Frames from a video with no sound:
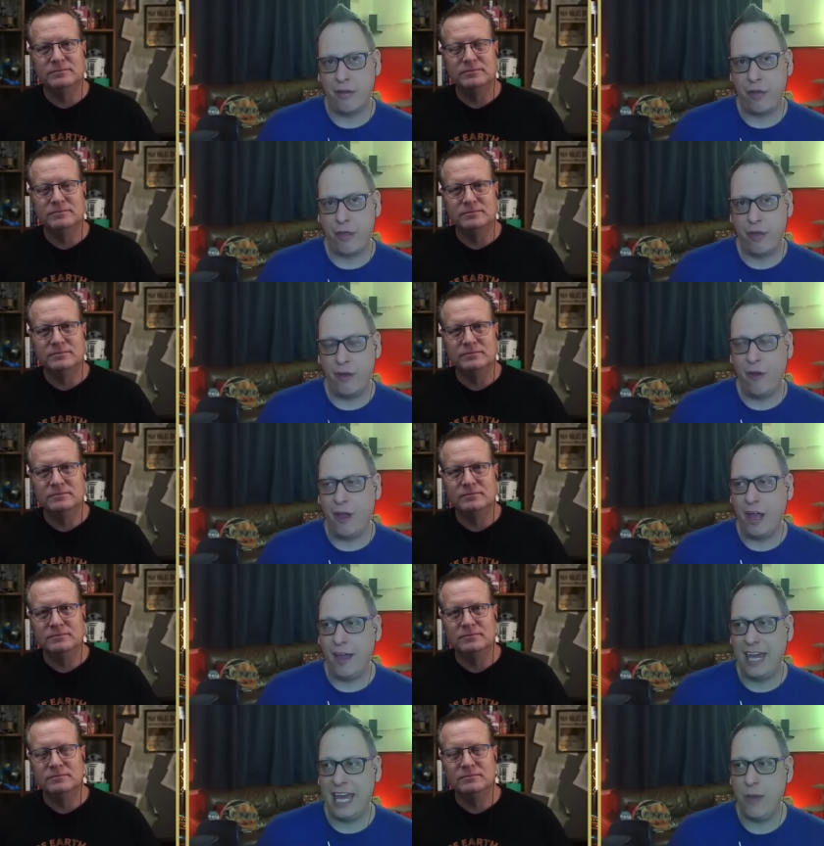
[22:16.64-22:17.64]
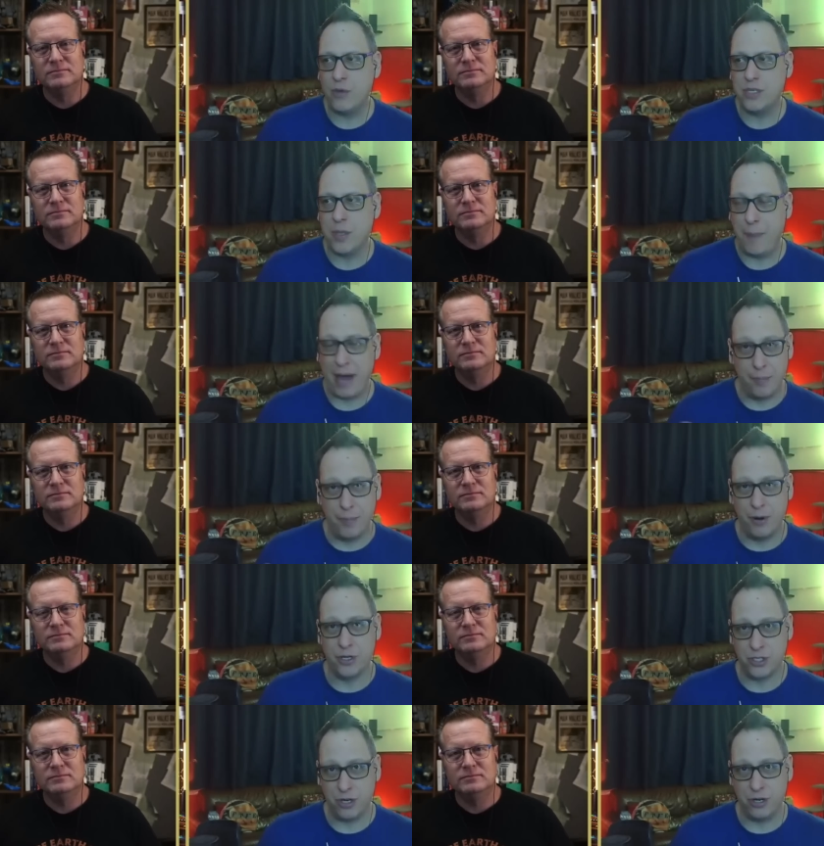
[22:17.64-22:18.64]
Speaker 1: Earth, he was a better
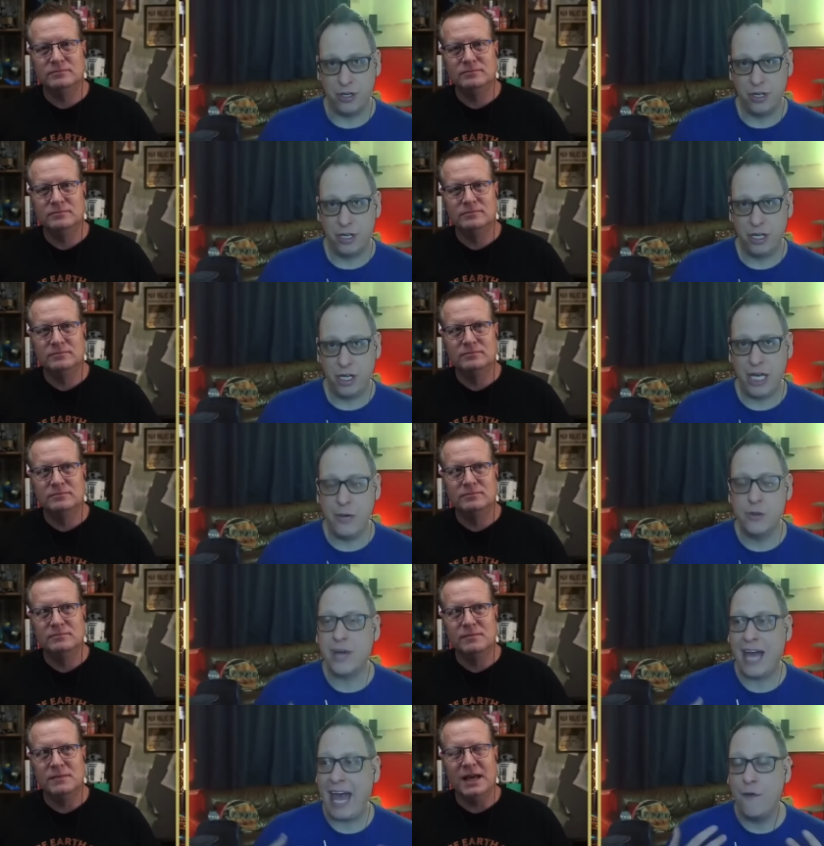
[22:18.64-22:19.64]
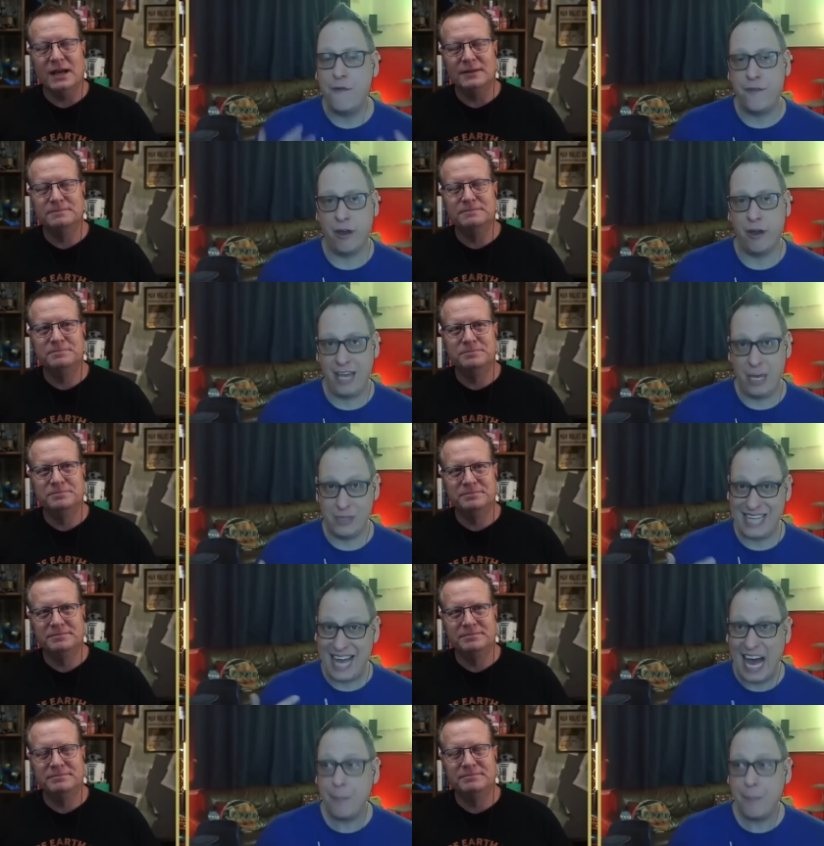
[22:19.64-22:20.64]
person. He was healthier. He was
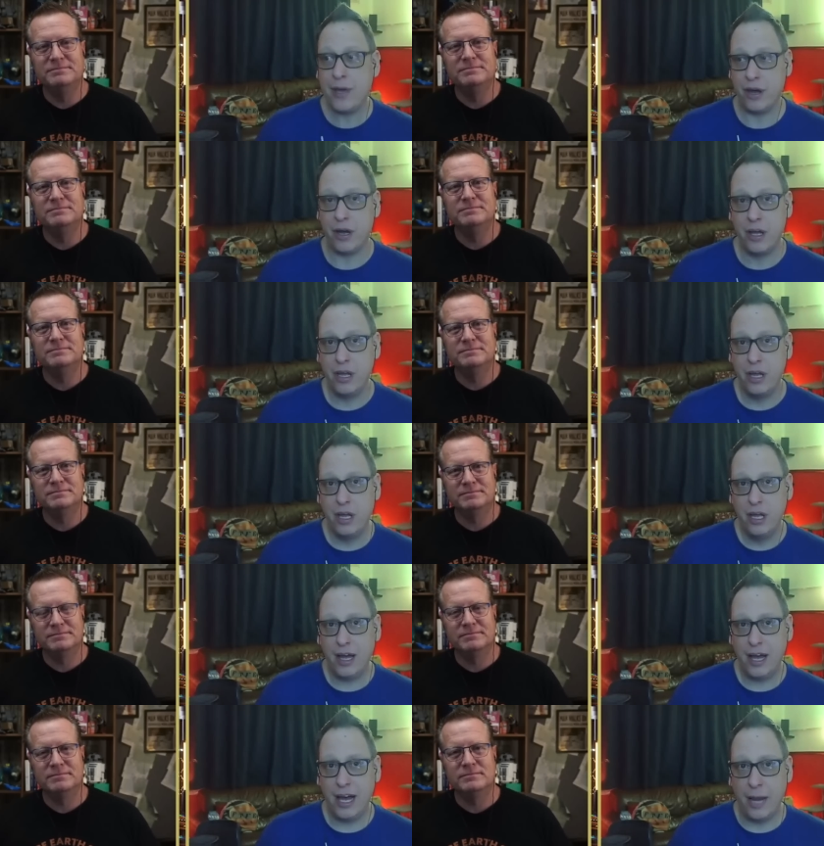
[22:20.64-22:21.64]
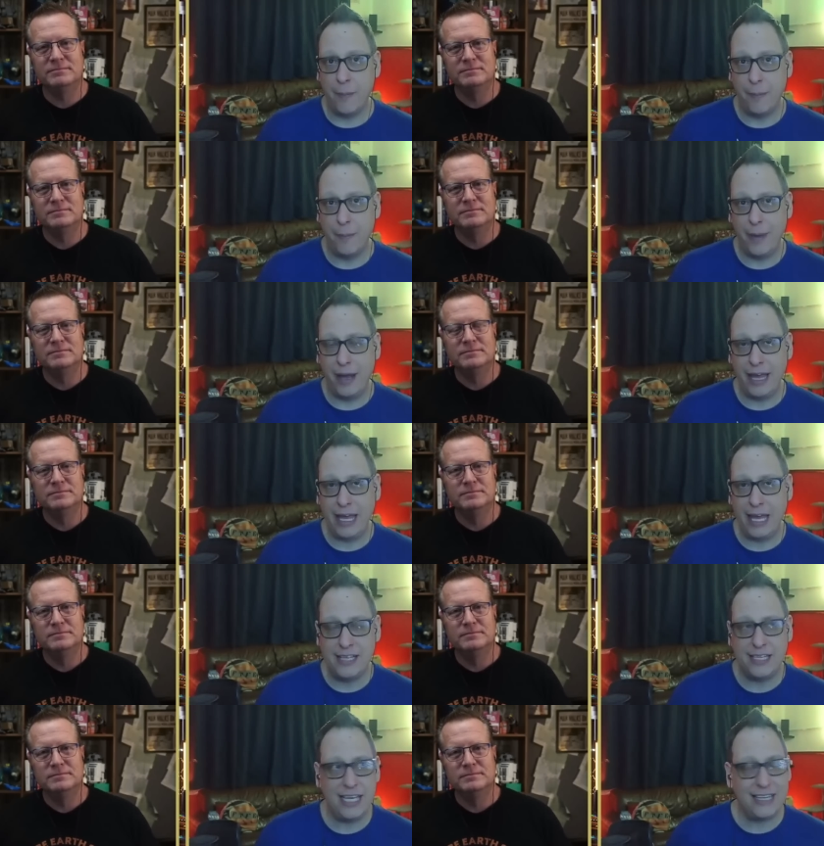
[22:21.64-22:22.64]
happier. Um,
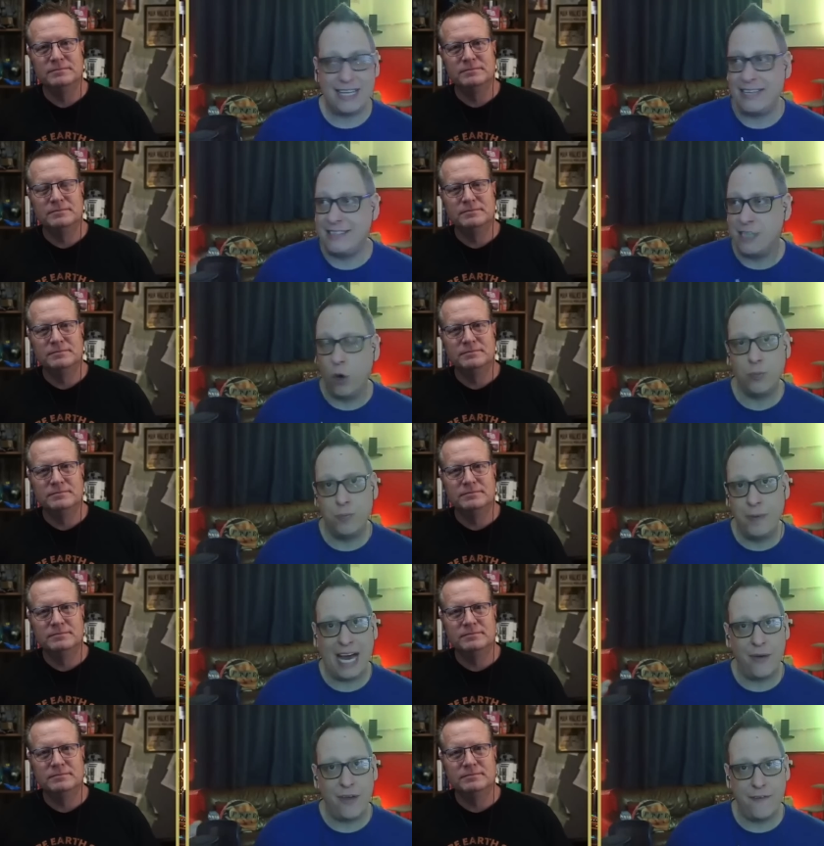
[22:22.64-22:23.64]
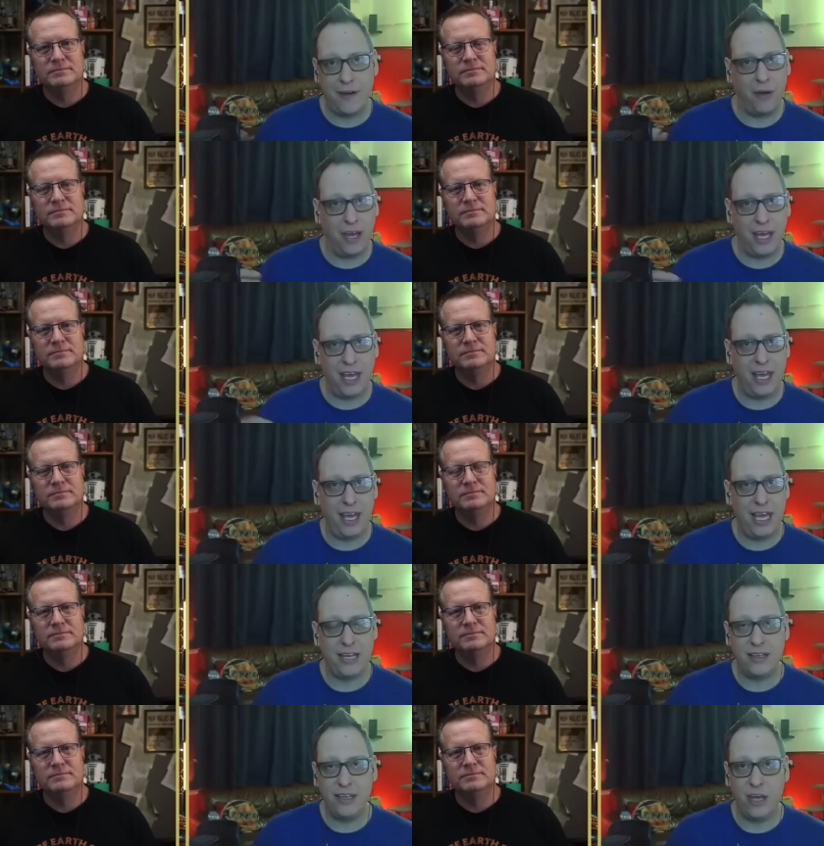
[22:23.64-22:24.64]
he, he told me how he felt like he
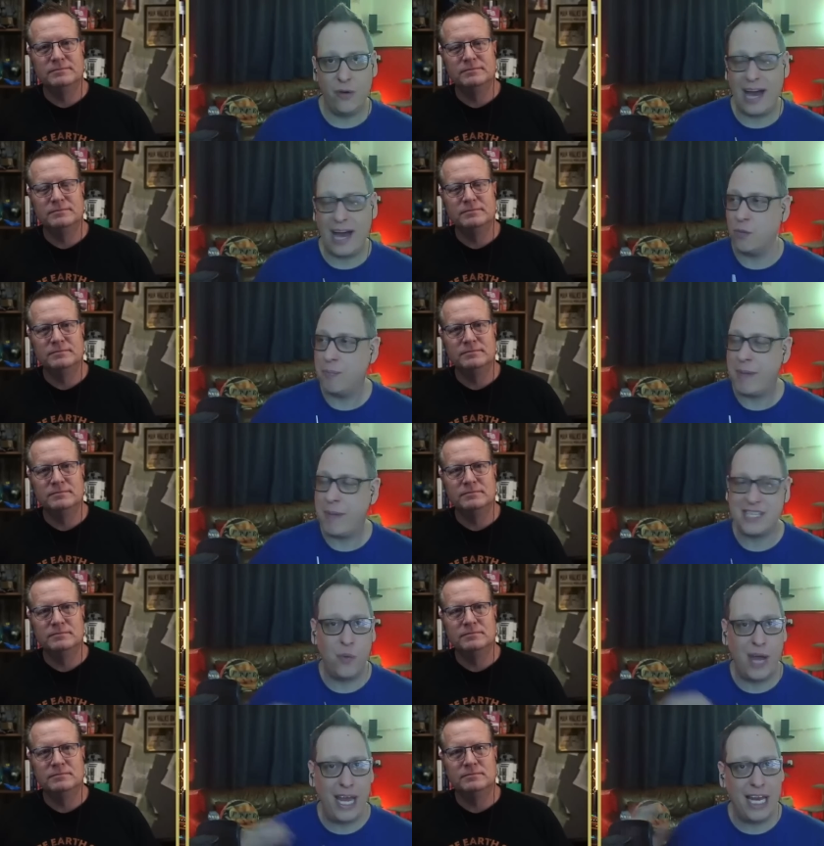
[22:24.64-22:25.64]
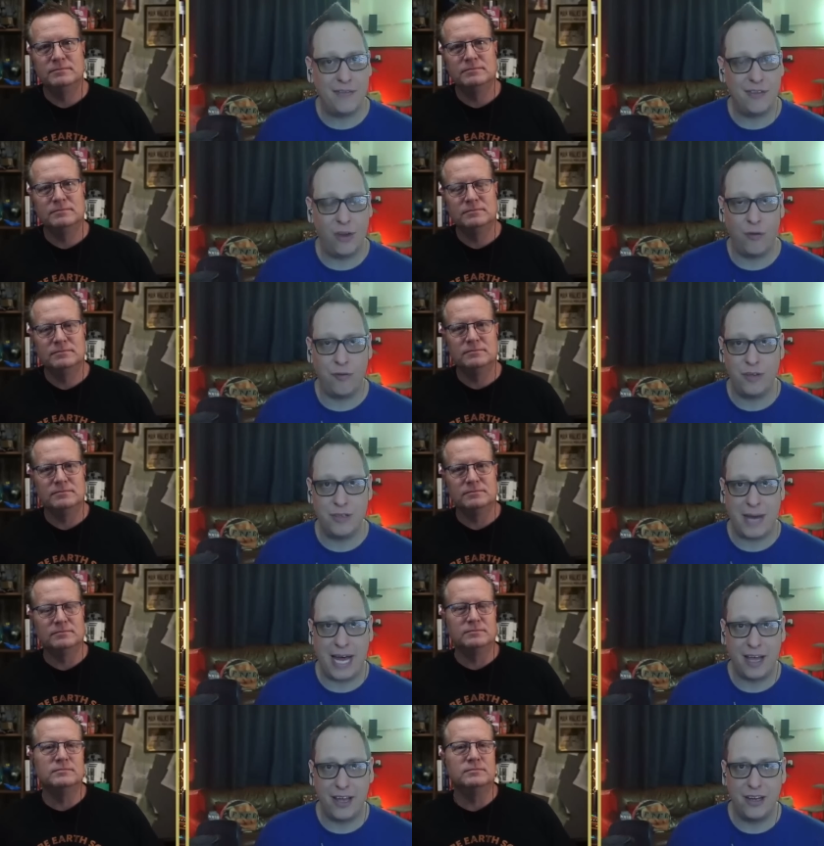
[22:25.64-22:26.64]
he you know had a massive weight lifted off of his
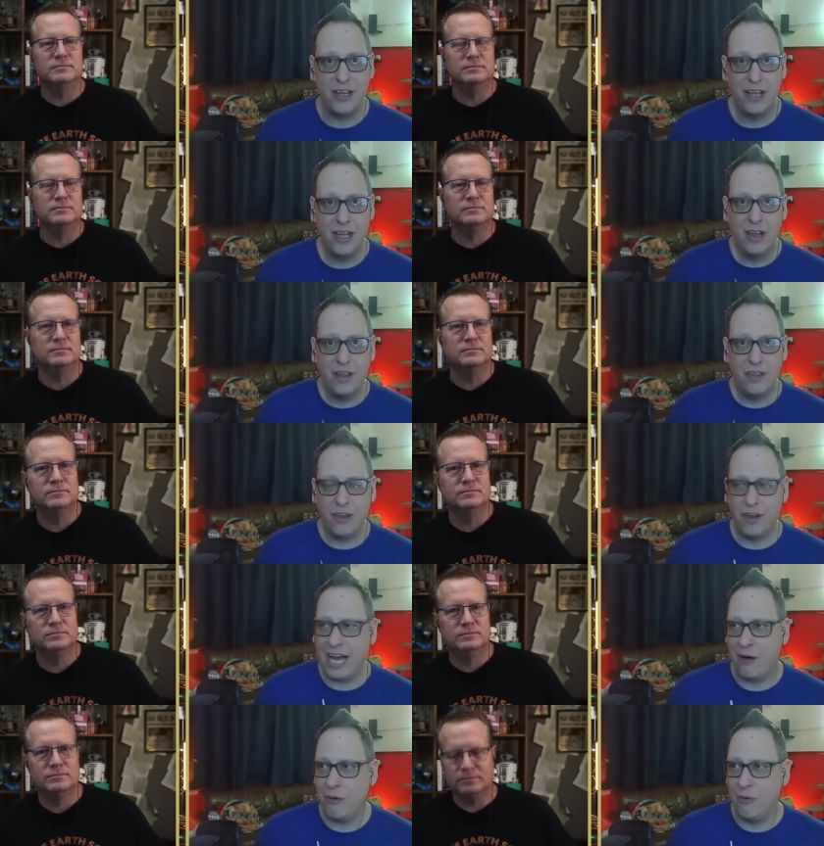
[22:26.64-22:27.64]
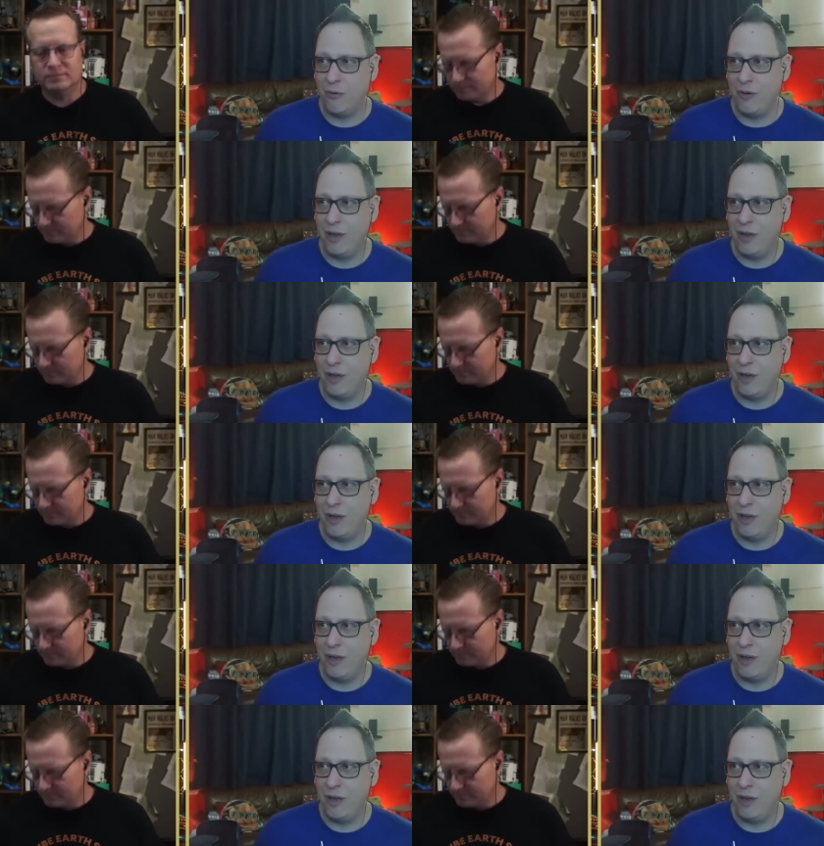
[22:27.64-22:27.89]
back and that how